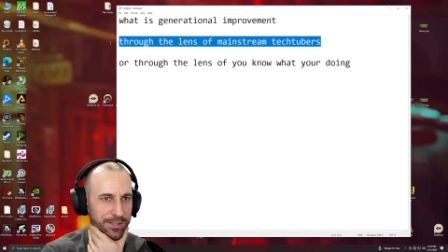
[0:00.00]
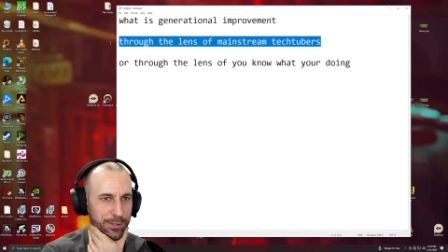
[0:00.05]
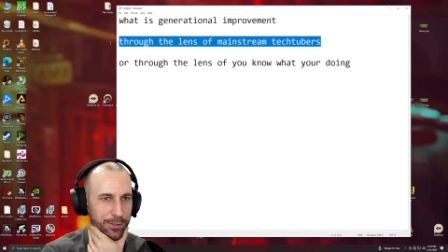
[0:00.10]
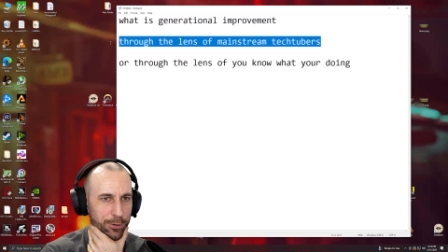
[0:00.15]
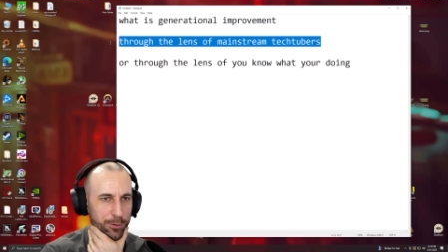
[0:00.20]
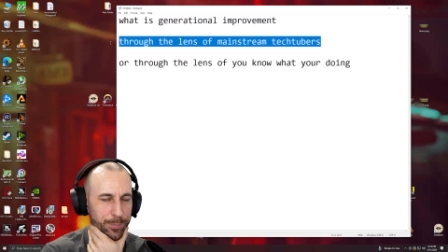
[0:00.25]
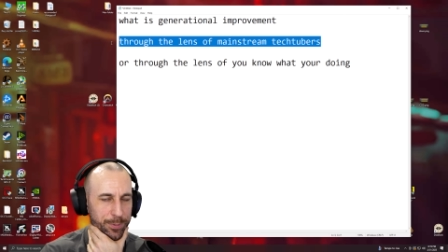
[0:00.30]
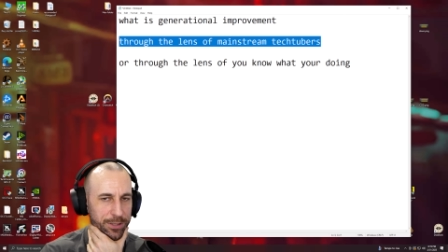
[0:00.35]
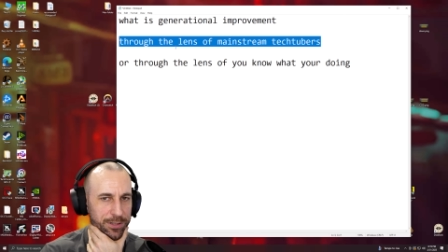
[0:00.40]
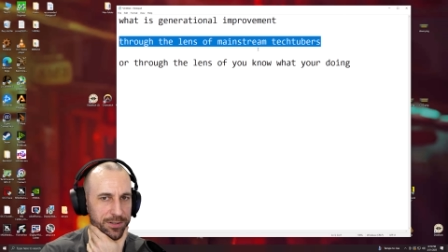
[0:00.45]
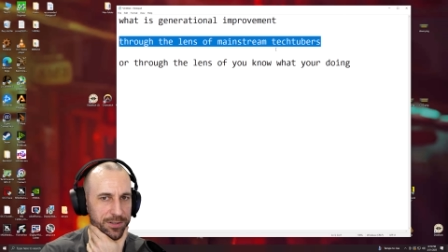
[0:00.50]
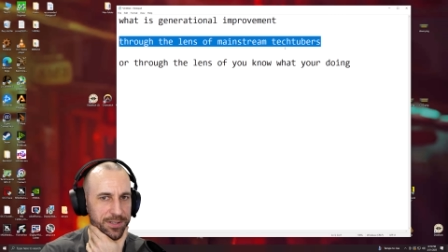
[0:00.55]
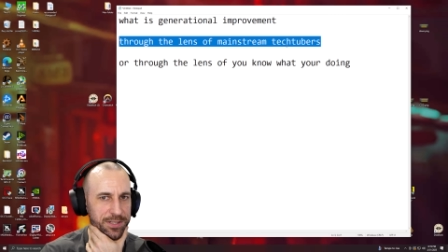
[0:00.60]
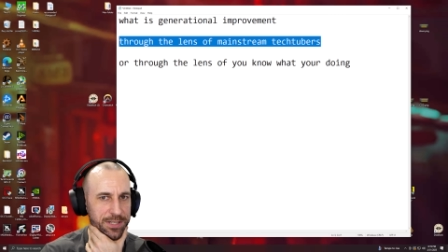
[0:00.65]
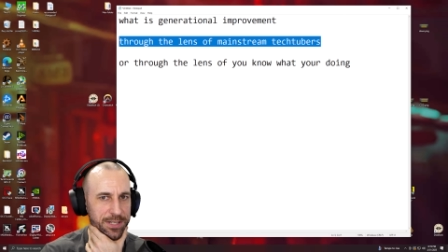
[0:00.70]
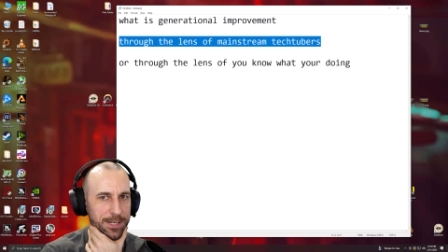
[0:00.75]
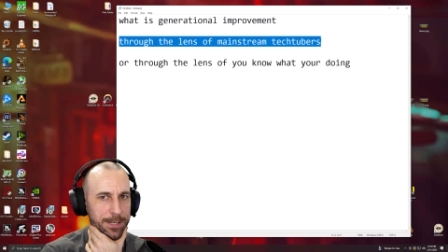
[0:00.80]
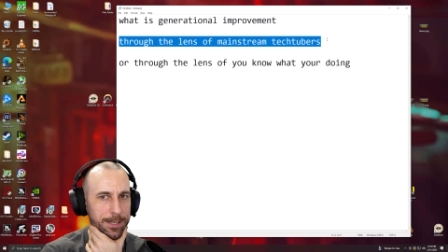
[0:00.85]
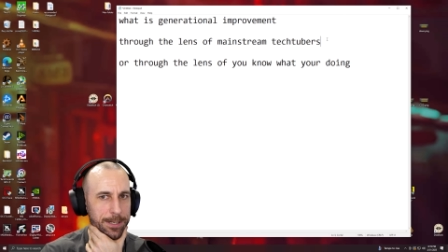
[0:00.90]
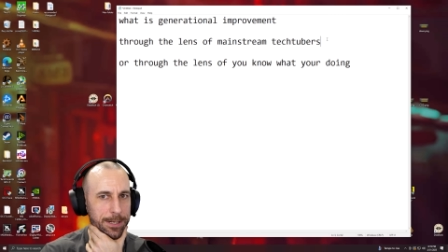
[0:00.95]

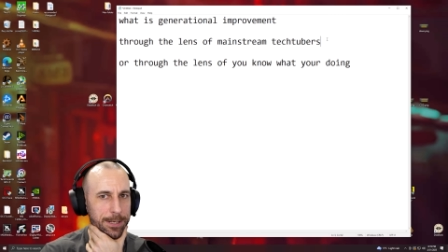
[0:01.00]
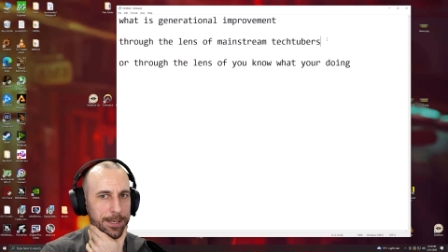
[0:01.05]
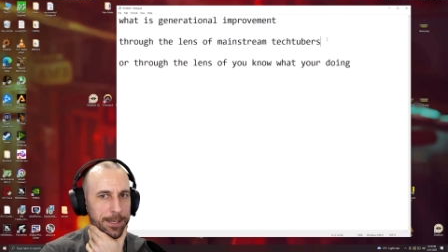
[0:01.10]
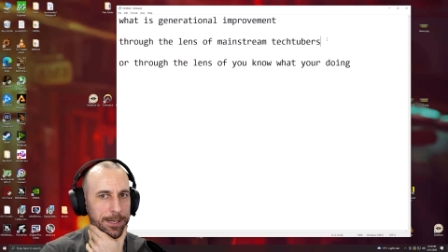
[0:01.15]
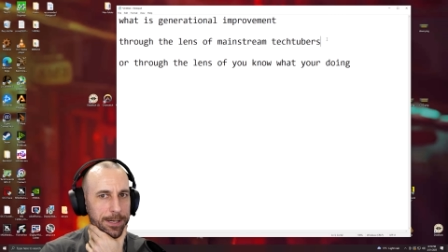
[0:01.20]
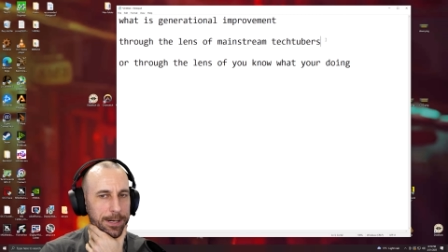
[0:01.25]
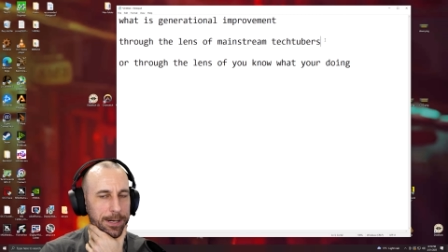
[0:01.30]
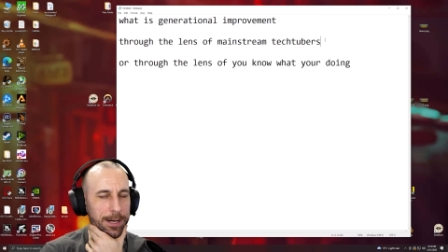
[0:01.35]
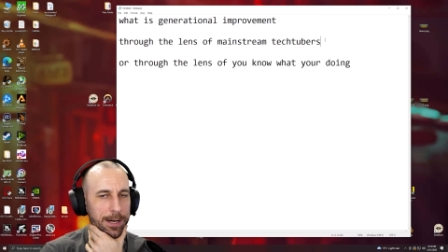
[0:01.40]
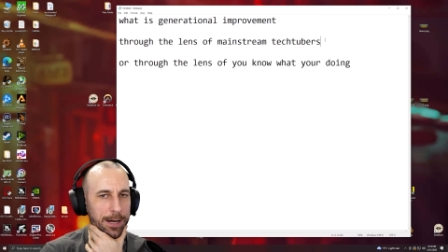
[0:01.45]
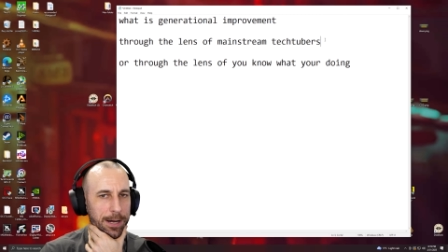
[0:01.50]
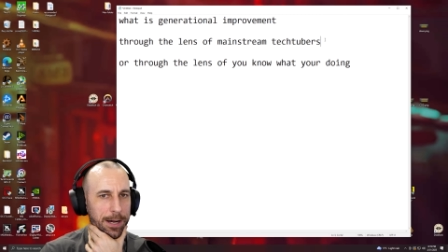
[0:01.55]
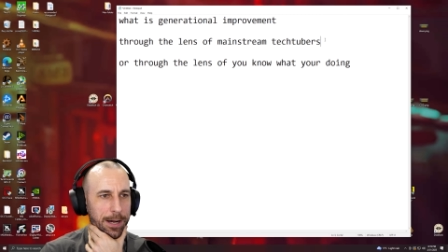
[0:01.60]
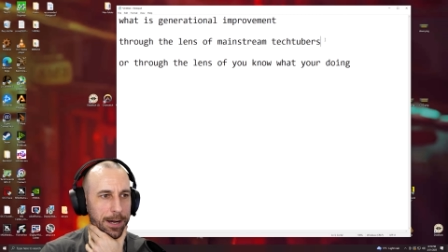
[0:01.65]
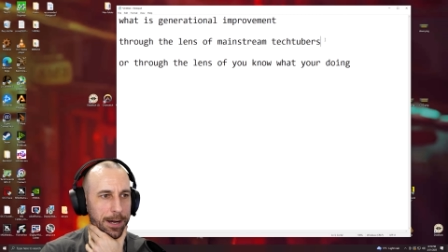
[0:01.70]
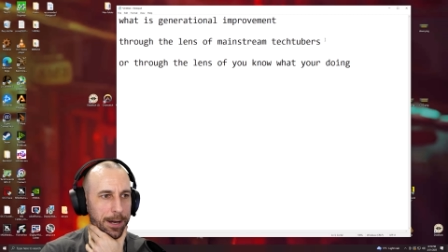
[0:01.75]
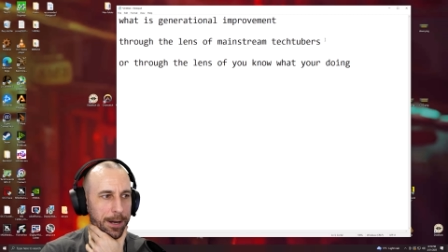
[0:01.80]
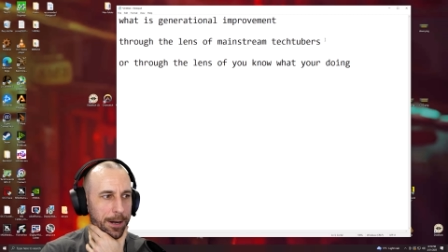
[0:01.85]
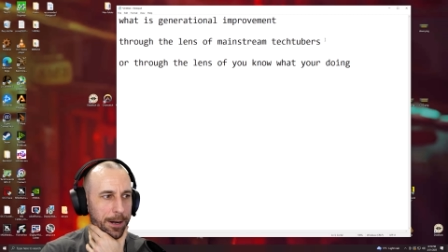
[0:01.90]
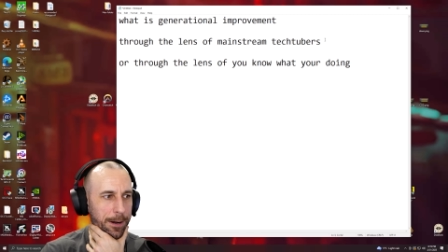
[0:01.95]
tubers,
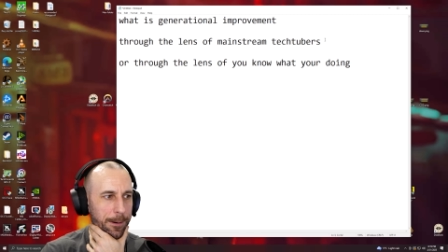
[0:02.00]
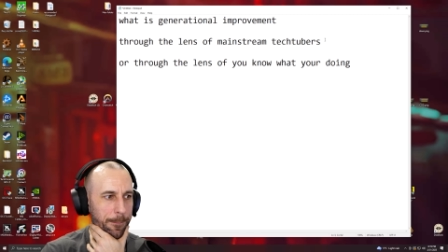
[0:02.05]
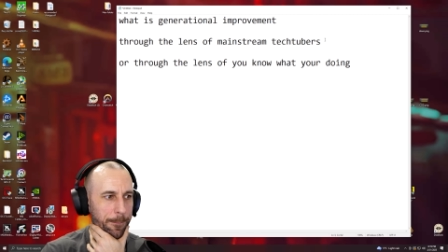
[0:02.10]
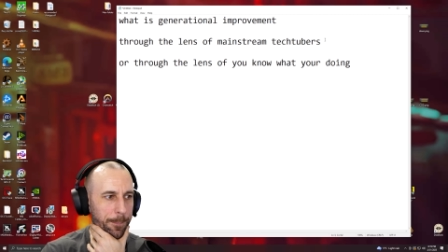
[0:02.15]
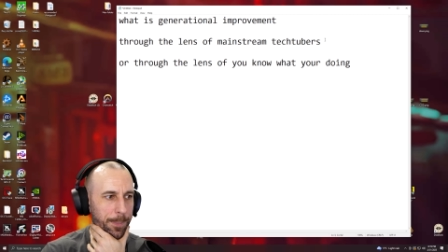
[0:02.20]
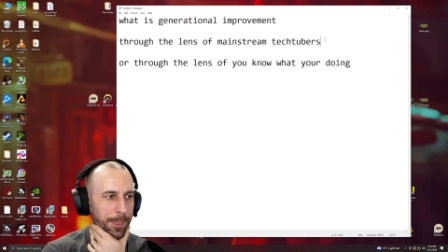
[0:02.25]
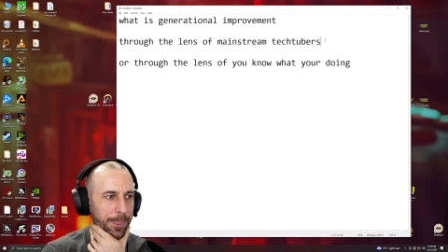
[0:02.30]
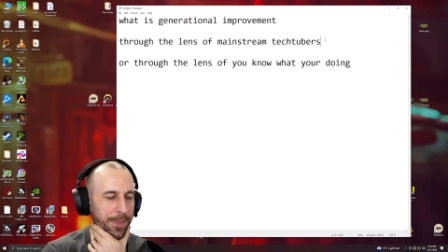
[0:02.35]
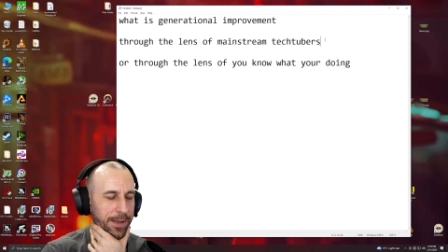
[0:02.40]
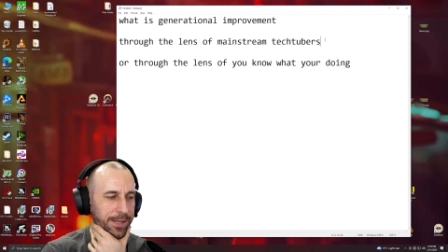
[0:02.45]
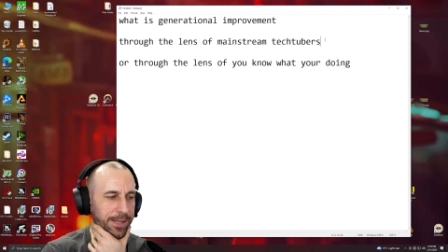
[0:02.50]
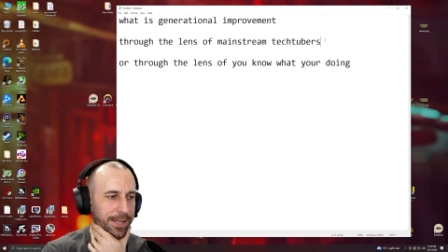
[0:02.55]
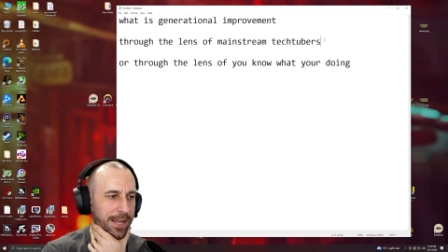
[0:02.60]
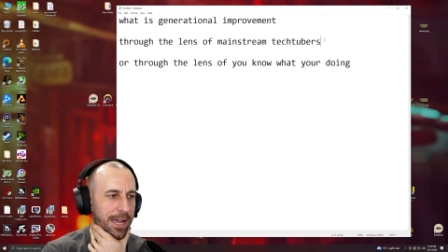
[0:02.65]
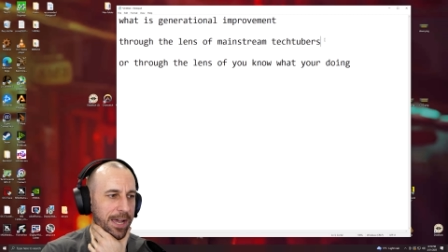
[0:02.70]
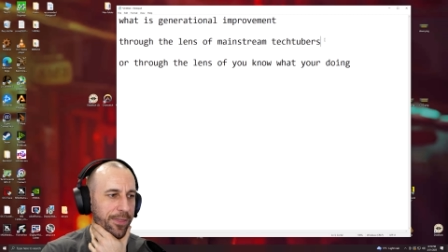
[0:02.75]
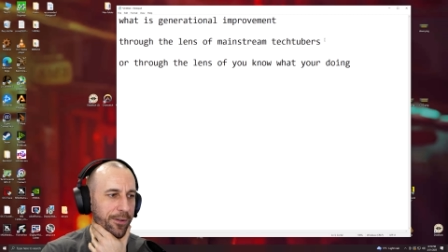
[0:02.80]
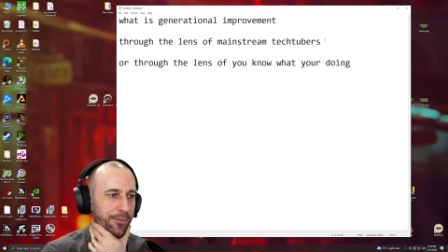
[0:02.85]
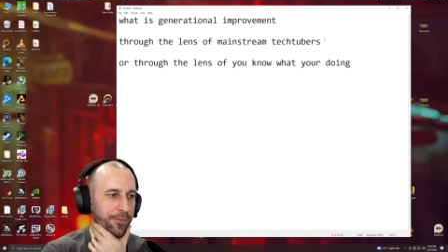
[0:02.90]
um, then yeah, the